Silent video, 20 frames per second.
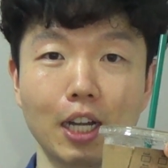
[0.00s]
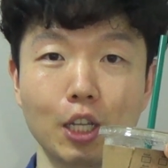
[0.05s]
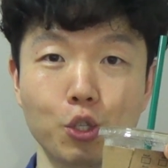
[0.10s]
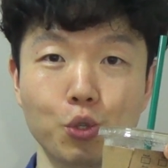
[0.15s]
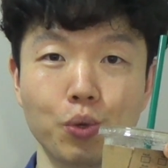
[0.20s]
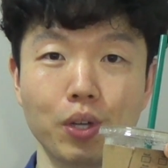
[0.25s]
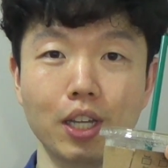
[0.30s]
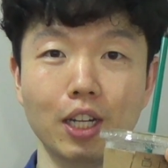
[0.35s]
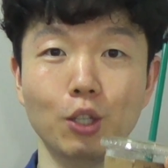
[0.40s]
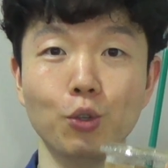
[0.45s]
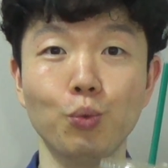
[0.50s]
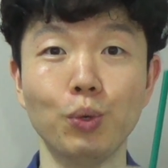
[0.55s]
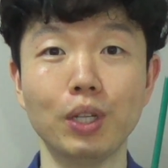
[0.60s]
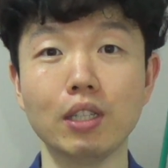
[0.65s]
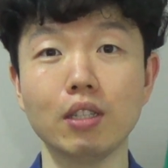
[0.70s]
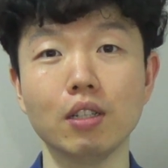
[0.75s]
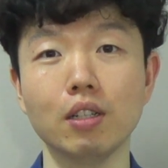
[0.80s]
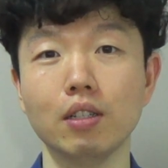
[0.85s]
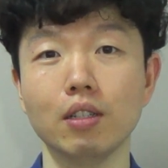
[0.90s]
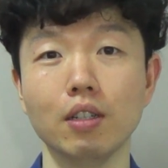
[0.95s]
I traded
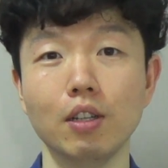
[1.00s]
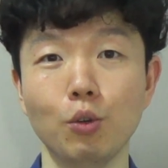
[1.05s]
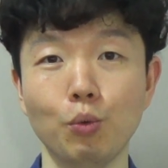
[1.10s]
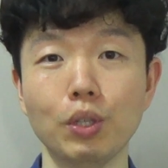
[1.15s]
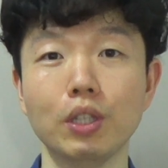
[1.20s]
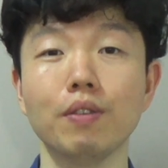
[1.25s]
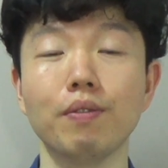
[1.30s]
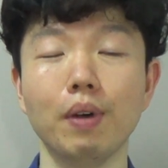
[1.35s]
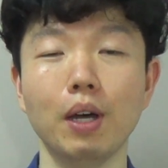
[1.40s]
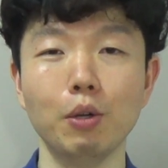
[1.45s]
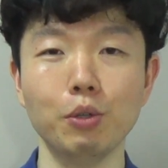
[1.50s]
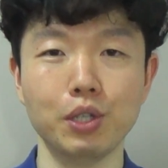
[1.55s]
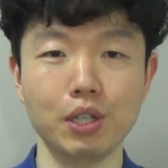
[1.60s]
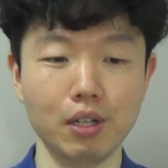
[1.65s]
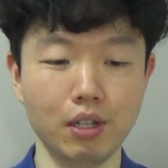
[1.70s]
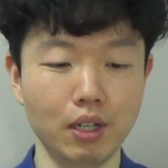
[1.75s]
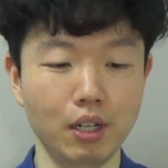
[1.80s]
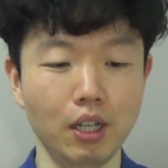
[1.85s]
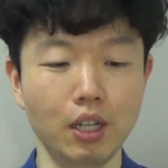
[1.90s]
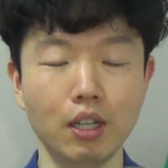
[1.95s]
with the
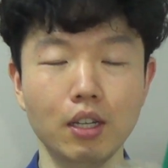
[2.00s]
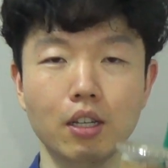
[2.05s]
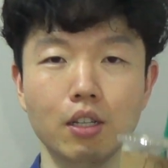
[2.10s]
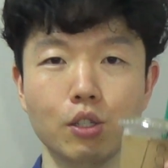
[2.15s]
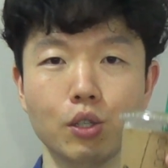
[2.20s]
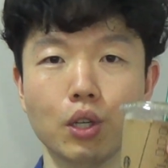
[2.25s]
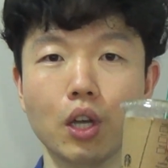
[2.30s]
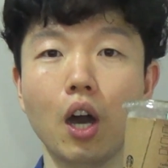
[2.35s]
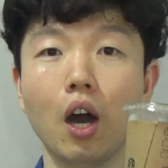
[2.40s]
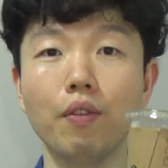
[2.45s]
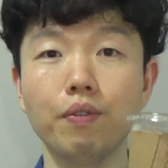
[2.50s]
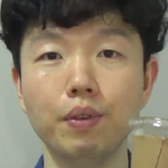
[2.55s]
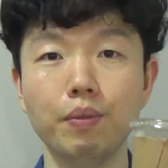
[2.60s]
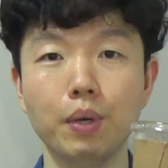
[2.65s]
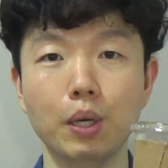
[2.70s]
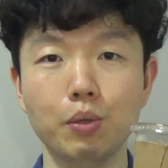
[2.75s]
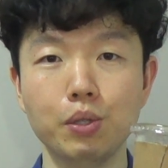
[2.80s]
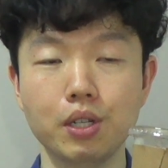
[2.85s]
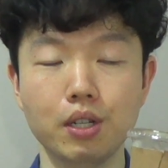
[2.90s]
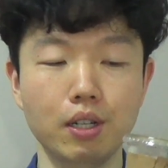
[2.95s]
voucher. It's a coffee
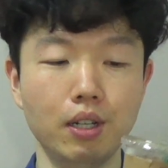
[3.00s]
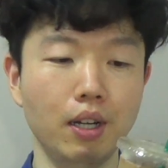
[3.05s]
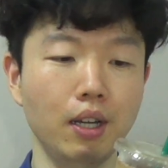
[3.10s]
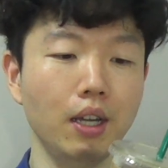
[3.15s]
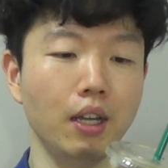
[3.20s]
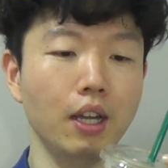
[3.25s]
voucher.